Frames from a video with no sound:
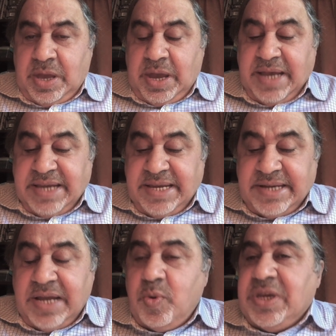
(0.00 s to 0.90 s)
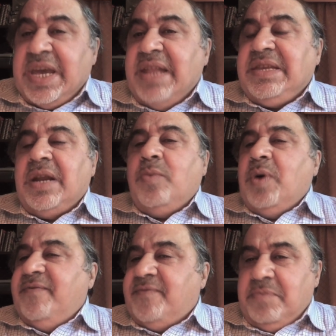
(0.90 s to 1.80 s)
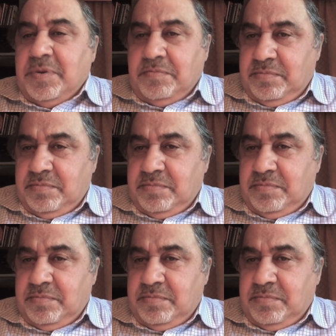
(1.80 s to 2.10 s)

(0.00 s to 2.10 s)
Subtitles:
As I said, we can't get away from it.